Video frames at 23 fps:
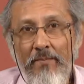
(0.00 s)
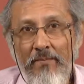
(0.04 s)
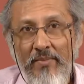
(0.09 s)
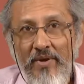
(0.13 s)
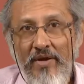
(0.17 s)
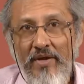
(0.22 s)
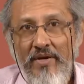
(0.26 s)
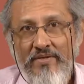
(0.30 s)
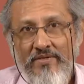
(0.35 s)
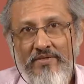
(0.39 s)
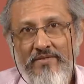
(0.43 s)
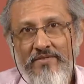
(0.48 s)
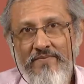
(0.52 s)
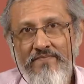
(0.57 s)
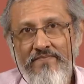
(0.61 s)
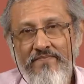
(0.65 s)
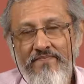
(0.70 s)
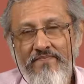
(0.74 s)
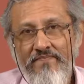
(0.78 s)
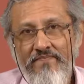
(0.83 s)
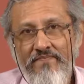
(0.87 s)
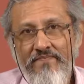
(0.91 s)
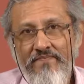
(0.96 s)
But
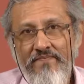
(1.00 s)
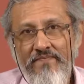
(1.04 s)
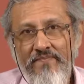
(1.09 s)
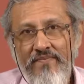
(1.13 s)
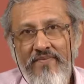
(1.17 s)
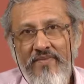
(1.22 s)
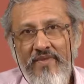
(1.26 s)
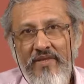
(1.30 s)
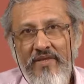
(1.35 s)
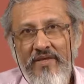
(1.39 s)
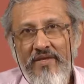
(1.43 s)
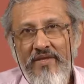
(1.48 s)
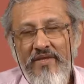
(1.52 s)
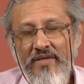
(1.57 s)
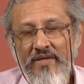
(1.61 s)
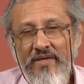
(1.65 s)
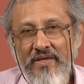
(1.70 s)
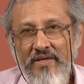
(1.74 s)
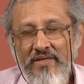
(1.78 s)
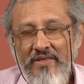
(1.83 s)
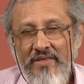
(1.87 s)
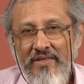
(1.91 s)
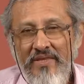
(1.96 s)

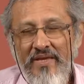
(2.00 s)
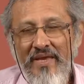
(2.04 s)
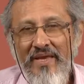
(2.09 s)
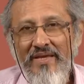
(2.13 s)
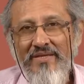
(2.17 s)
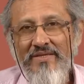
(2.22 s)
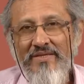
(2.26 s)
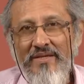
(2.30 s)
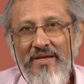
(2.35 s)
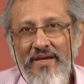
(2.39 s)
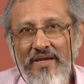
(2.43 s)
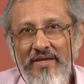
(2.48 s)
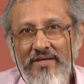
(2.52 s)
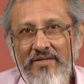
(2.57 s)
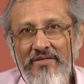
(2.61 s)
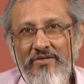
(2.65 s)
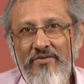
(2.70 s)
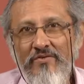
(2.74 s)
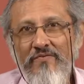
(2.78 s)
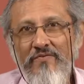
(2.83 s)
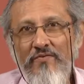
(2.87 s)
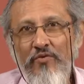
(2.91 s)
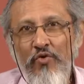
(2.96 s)
in that
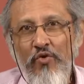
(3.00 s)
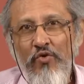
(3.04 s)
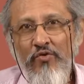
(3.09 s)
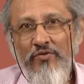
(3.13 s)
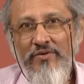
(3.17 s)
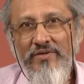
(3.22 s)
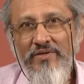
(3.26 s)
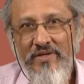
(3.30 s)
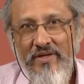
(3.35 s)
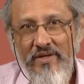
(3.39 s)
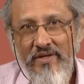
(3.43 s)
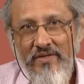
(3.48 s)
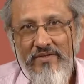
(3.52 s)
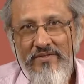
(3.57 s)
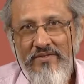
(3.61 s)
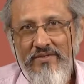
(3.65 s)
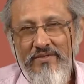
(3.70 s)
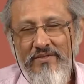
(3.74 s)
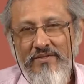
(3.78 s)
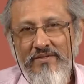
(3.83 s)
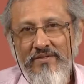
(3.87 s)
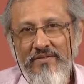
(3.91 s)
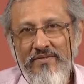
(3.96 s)
kind of
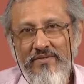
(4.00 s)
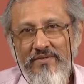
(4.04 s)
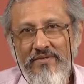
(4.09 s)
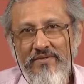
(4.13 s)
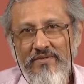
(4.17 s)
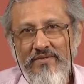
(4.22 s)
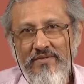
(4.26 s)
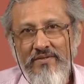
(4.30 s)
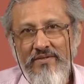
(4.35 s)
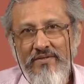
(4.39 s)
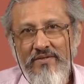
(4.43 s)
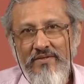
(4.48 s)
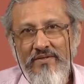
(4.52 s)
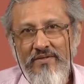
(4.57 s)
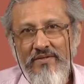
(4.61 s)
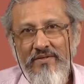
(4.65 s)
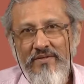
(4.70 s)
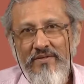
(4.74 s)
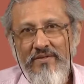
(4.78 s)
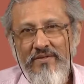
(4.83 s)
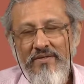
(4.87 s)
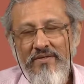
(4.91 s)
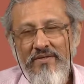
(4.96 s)
context,
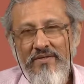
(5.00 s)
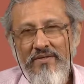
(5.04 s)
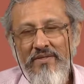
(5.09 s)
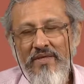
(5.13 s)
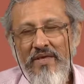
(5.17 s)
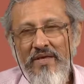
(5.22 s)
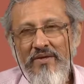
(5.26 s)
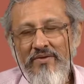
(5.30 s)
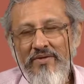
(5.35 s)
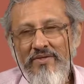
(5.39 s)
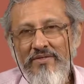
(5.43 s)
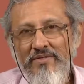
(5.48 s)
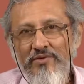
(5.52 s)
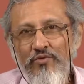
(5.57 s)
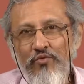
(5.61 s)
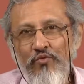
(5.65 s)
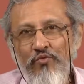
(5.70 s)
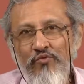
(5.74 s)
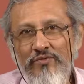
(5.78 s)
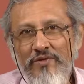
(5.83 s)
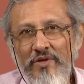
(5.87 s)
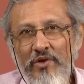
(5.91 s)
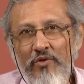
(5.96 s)
there is
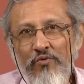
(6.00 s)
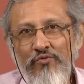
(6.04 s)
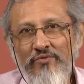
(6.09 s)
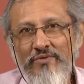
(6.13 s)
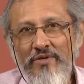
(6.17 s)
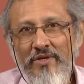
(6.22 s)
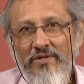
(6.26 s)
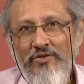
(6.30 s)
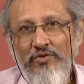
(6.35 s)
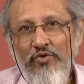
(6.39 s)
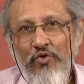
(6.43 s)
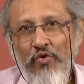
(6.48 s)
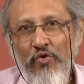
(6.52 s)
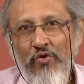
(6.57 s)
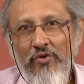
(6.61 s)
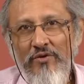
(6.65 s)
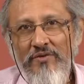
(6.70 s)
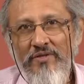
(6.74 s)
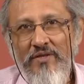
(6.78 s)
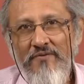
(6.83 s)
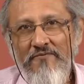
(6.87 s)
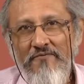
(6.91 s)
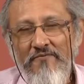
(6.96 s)
no doubt at
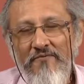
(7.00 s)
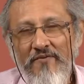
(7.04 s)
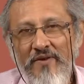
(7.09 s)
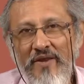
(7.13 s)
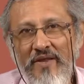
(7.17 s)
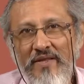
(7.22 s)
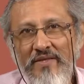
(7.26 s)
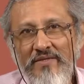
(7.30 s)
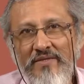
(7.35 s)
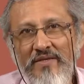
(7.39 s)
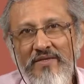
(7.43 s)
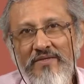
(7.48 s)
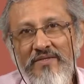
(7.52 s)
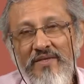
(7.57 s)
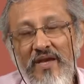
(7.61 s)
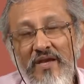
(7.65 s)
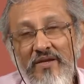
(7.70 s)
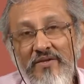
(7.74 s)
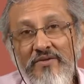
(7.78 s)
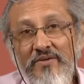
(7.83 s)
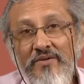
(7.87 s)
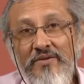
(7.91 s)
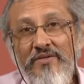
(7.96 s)
all that friends is
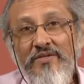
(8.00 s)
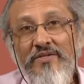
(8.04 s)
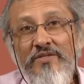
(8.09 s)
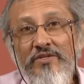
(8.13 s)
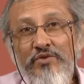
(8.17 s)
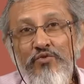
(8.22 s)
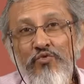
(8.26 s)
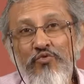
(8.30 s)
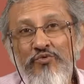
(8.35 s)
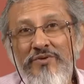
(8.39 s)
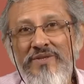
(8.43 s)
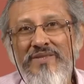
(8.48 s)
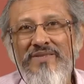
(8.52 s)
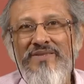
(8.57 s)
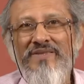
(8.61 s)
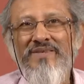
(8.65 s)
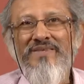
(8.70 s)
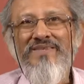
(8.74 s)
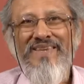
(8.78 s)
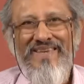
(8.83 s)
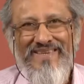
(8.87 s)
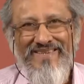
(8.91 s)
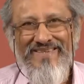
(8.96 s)
understood in
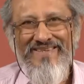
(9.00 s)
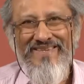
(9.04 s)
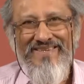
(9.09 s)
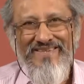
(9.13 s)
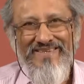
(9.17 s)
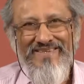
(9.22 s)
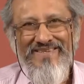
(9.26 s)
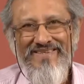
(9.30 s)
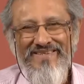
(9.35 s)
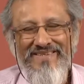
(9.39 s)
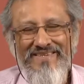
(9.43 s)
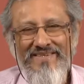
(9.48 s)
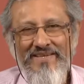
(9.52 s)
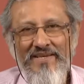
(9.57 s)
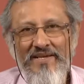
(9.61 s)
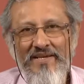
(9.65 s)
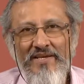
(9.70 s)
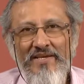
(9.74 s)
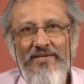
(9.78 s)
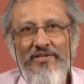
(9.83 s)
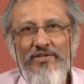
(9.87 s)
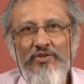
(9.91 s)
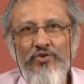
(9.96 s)
the sentence.
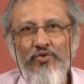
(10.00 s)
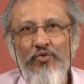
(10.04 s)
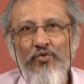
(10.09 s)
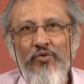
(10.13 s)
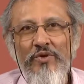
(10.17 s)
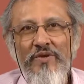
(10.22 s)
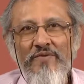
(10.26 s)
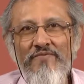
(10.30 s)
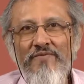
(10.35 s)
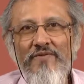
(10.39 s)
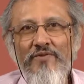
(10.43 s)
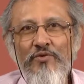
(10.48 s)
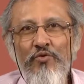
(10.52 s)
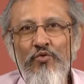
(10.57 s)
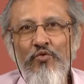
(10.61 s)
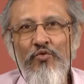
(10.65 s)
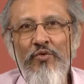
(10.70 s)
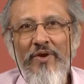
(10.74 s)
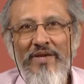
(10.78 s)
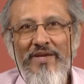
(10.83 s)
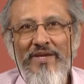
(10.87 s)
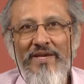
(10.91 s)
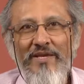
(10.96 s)
So even
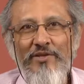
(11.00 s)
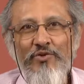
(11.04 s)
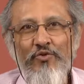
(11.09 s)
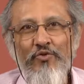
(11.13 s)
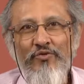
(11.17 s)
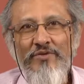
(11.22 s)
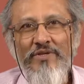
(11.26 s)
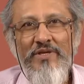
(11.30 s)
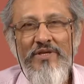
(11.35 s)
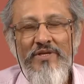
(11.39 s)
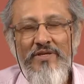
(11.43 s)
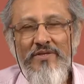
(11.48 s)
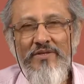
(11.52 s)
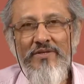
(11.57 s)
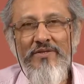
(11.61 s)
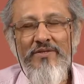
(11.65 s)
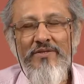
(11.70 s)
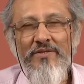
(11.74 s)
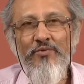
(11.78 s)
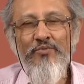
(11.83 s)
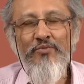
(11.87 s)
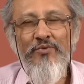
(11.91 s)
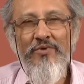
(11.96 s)
though I cannot
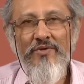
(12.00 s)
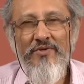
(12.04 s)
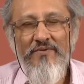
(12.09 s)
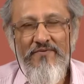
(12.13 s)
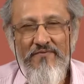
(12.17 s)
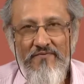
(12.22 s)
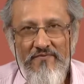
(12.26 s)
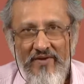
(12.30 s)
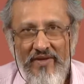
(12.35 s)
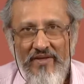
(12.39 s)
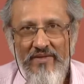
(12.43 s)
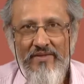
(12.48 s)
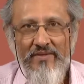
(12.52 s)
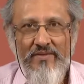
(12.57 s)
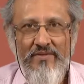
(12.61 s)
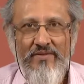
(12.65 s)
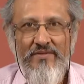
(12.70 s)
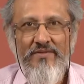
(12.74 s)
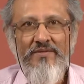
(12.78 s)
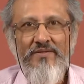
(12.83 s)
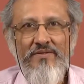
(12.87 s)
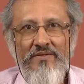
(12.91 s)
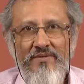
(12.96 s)
hear the word
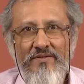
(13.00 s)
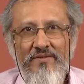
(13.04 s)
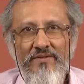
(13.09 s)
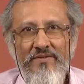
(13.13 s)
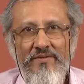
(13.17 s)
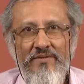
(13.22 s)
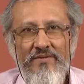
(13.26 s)
friends,